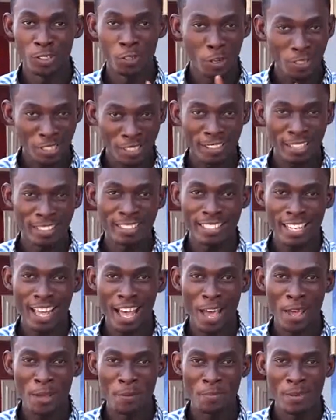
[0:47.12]
not the
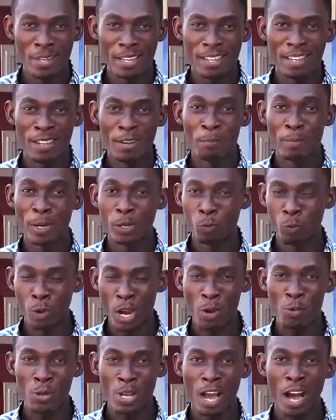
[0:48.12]
time, but
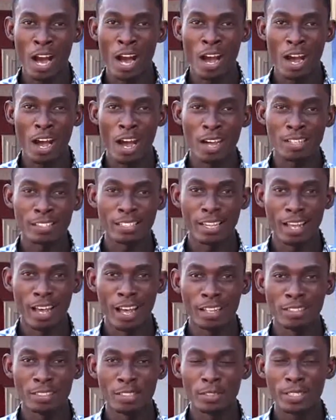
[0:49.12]
where we are
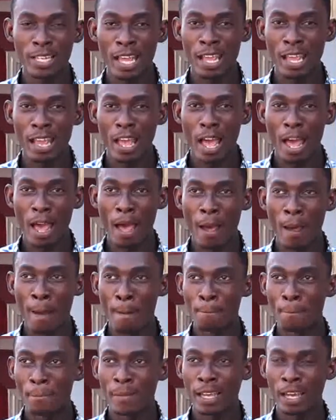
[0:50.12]
at uh, today.
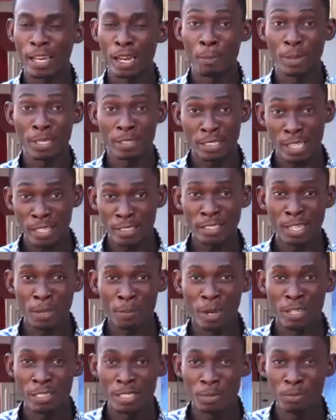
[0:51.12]
Um, and I'm excited
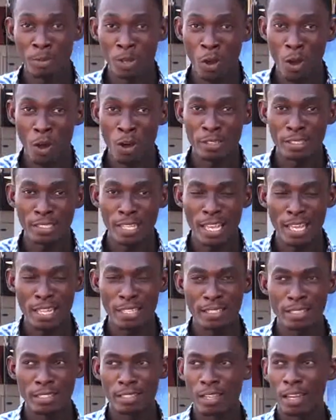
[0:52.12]
about it because
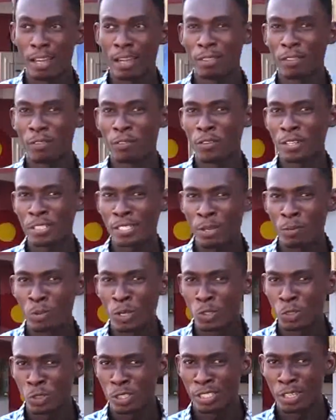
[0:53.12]
it's uh, the first
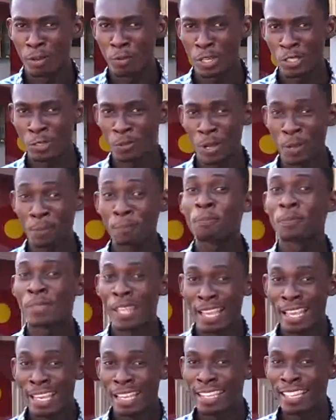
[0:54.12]
time we are shooting a restaurant.
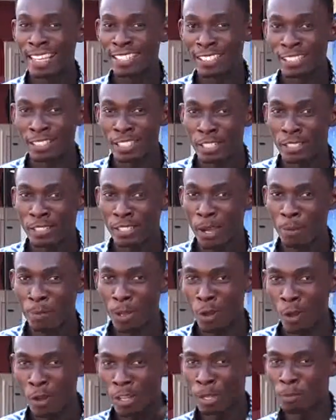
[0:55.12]
Yes, it is.
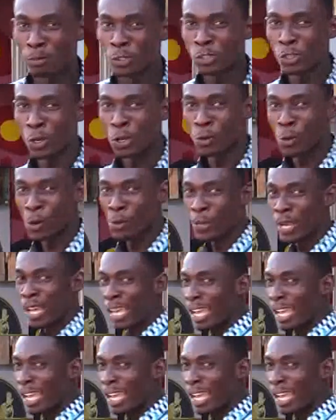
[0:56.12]
Come along, let me show you where